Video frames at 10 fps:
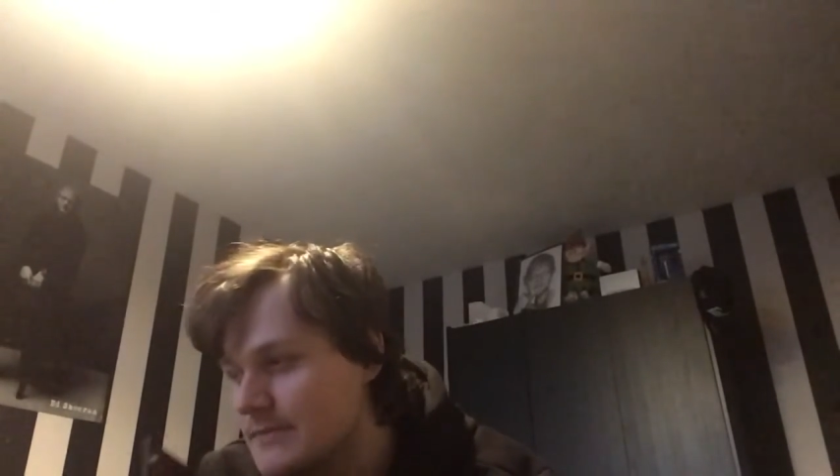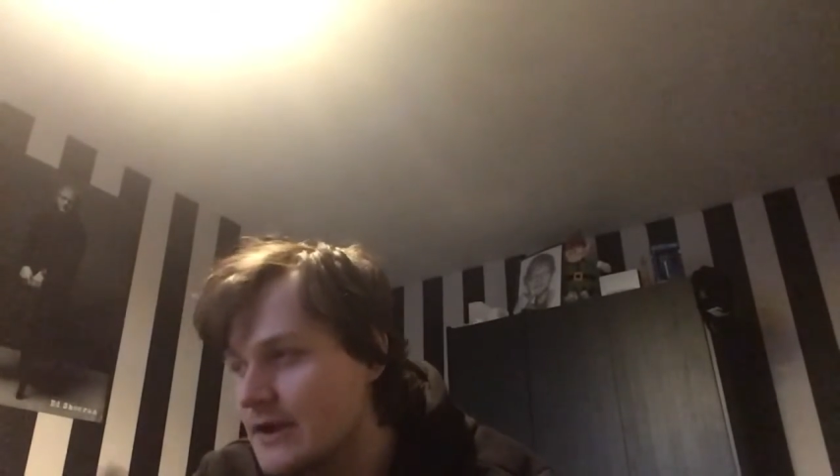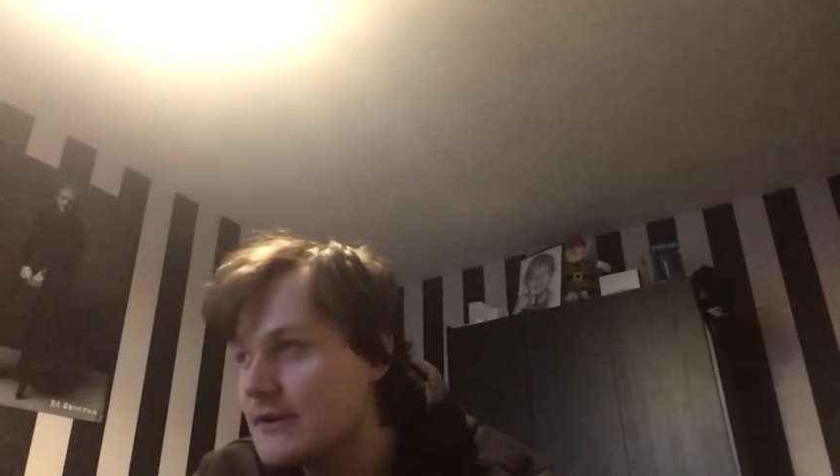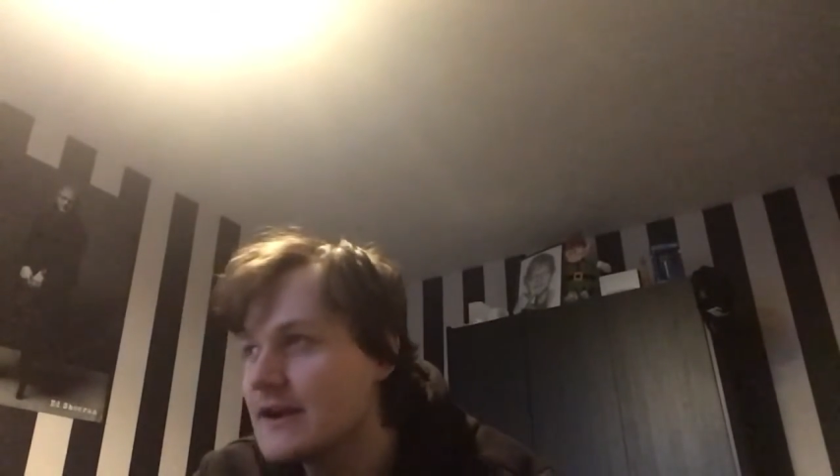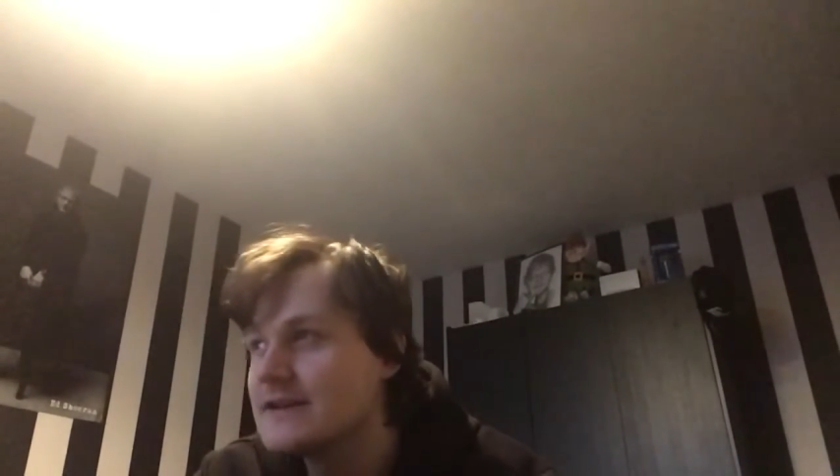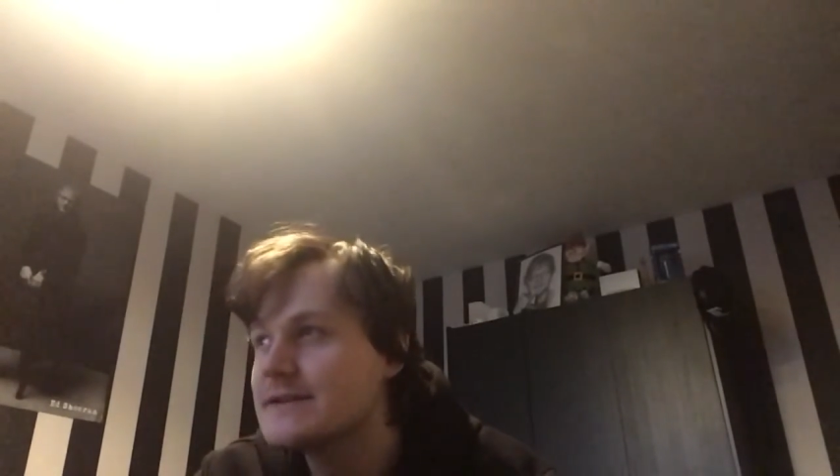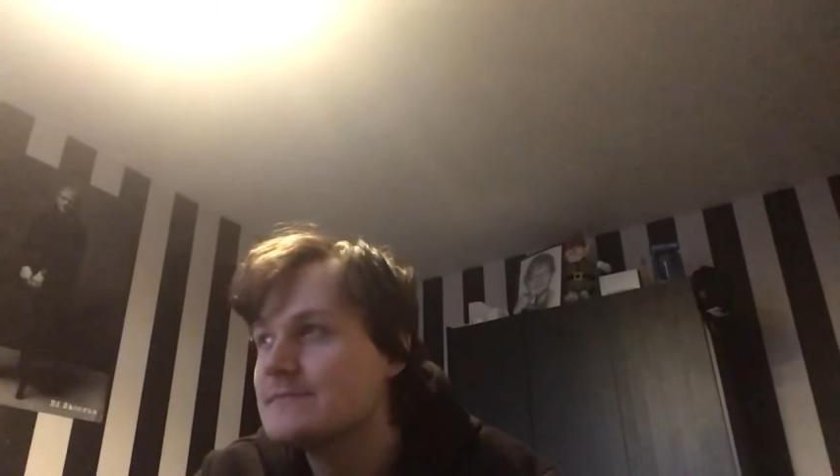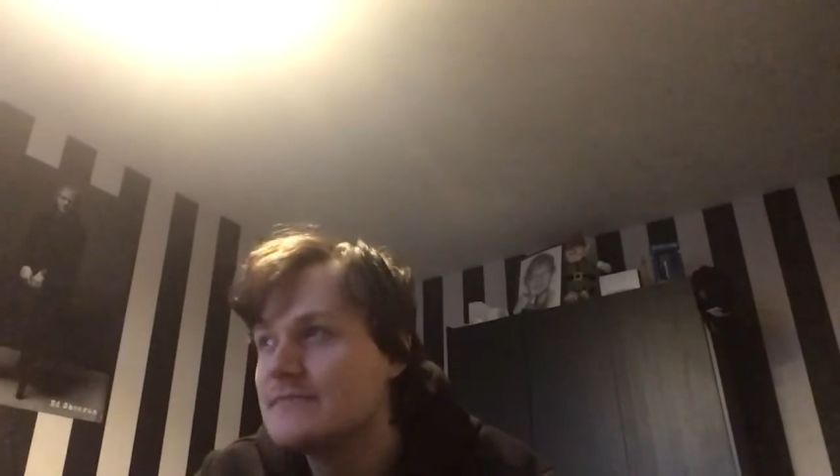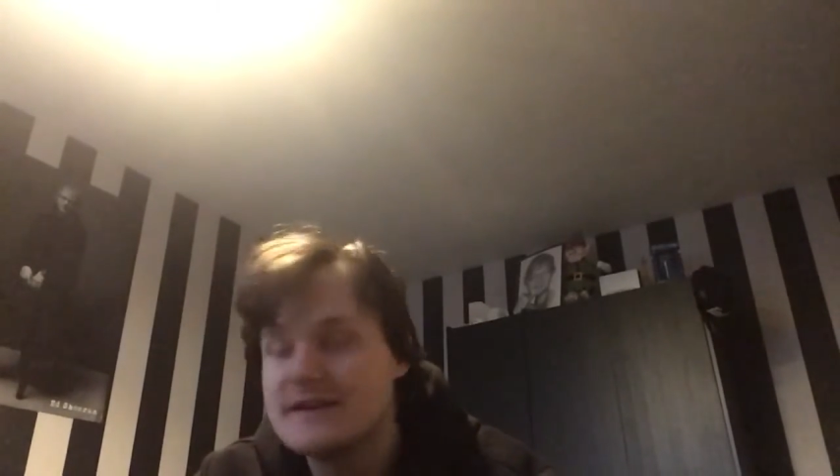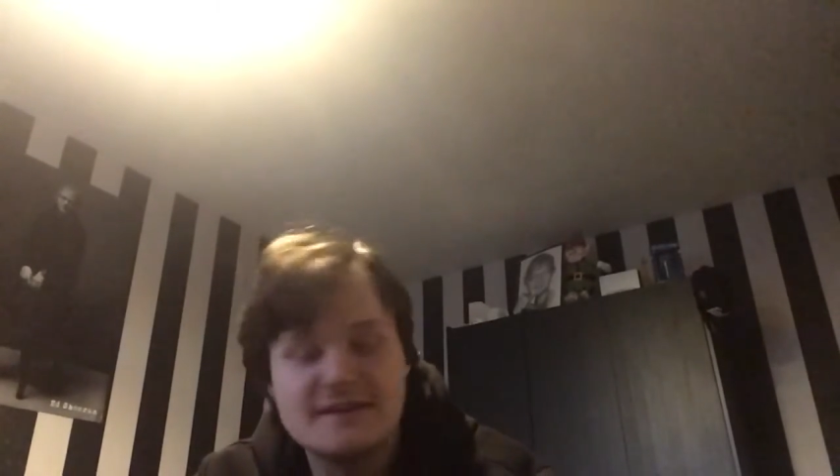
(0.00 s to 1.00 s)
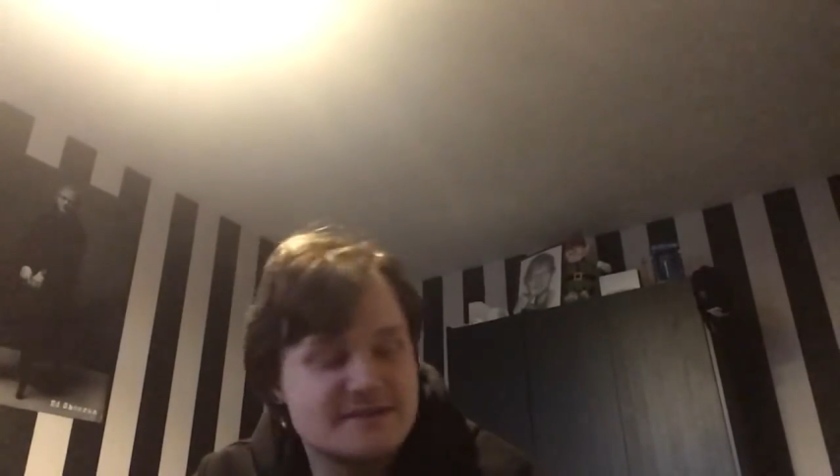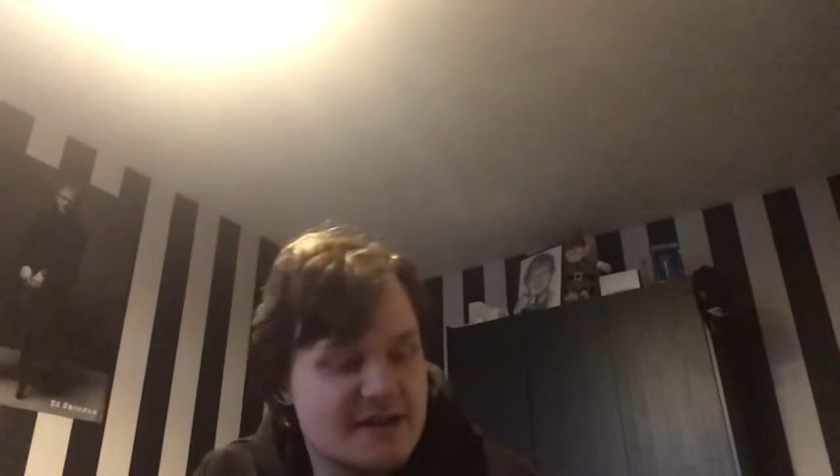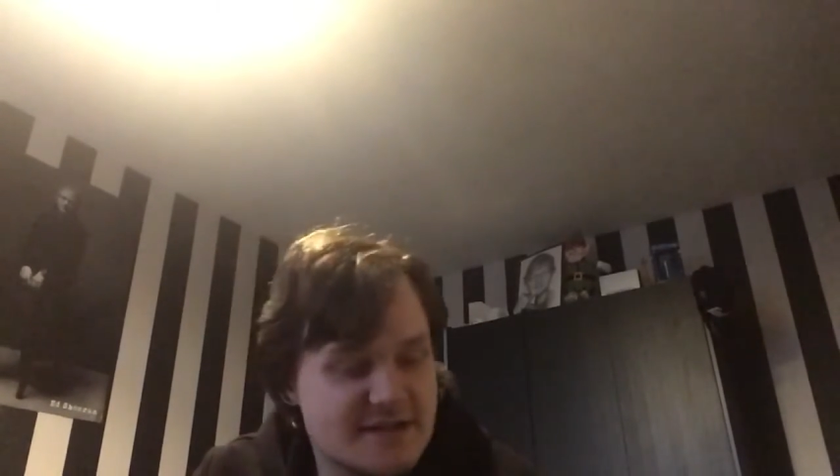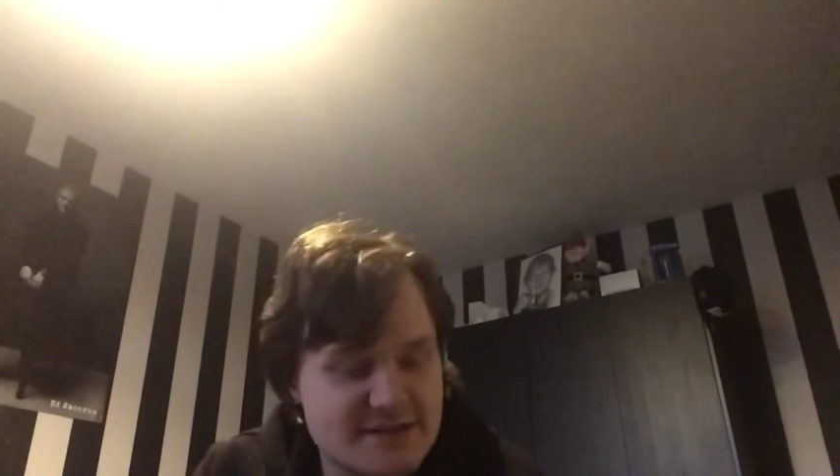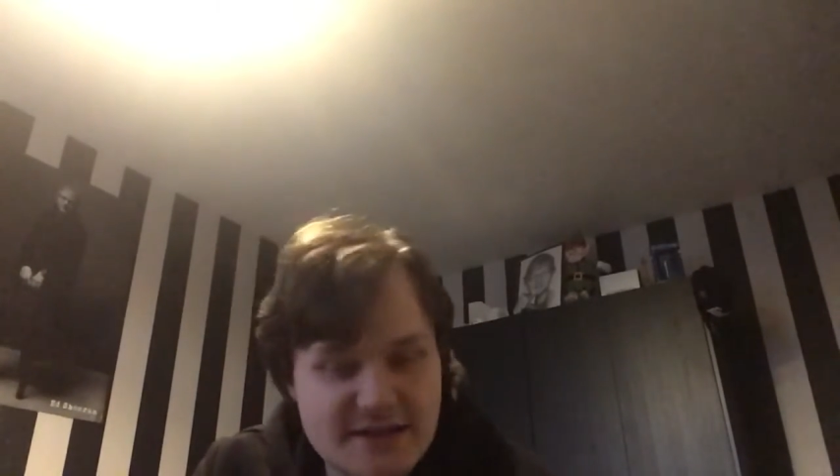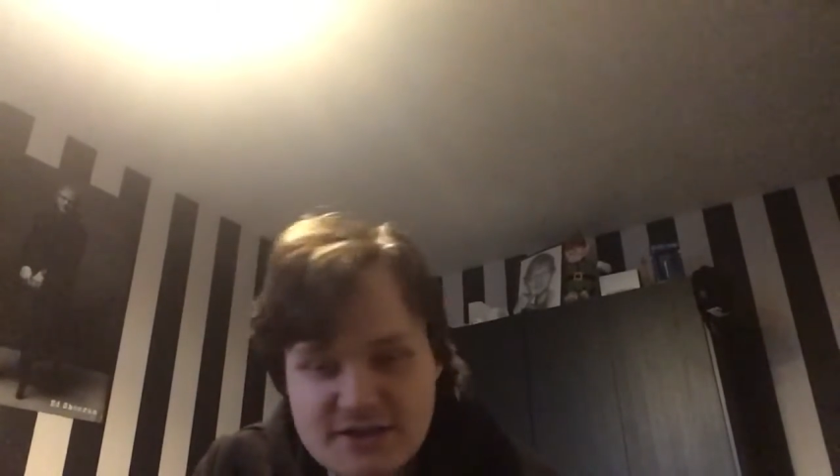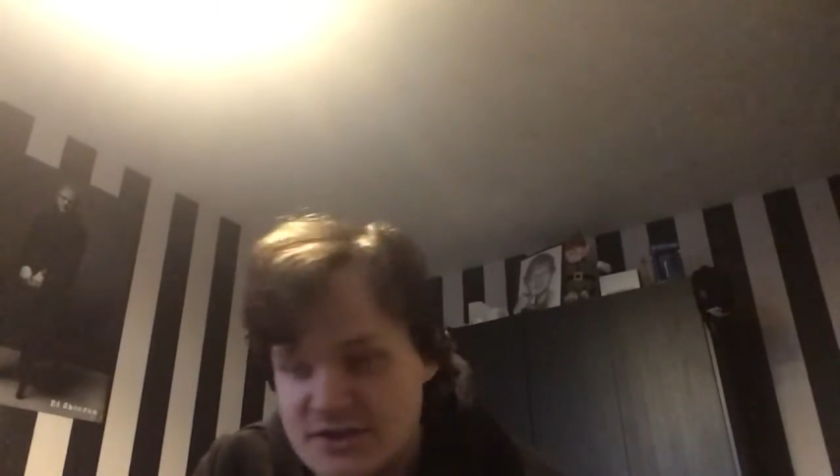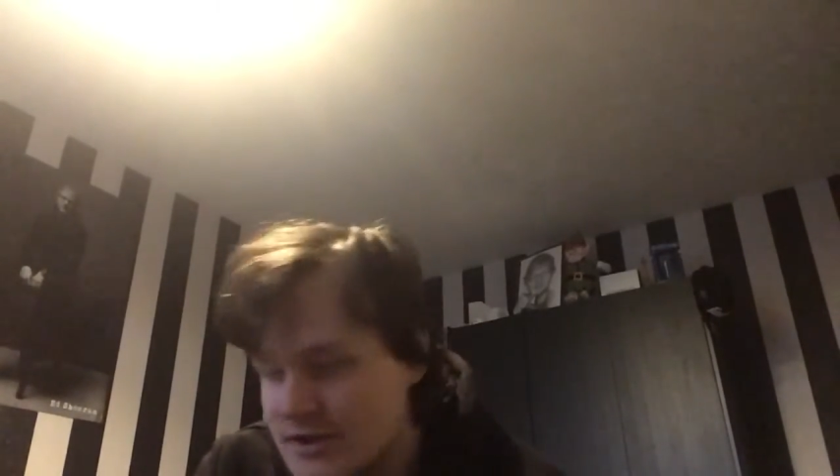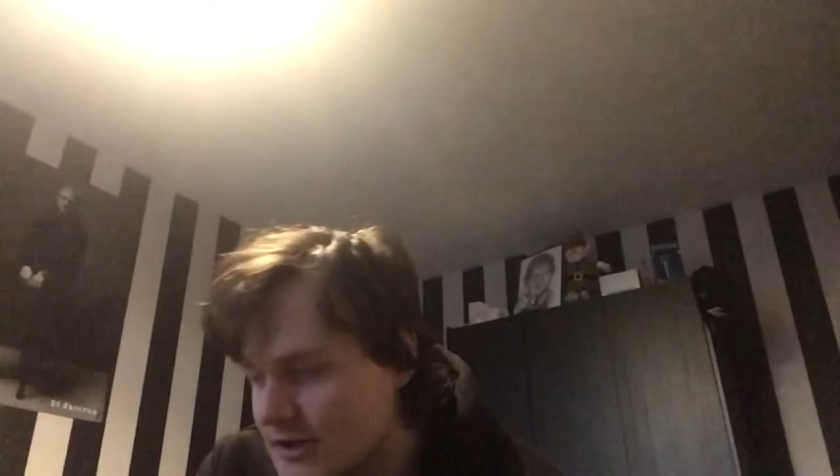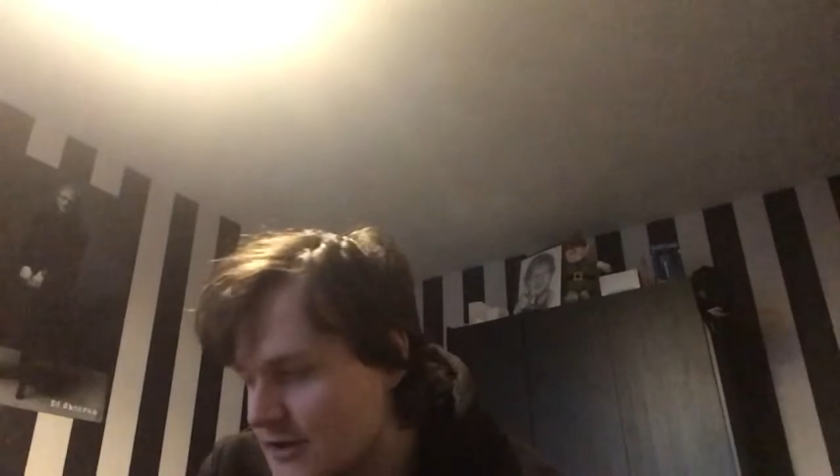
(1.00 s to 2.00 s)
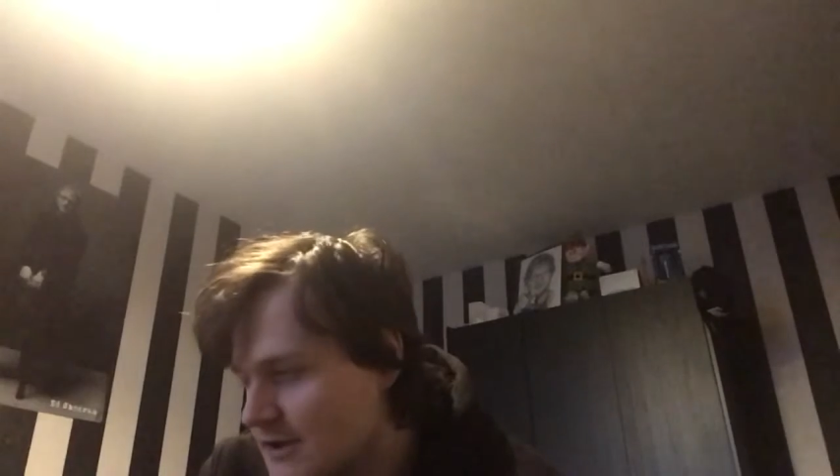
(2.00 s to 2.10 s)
donated a signed t-shirt.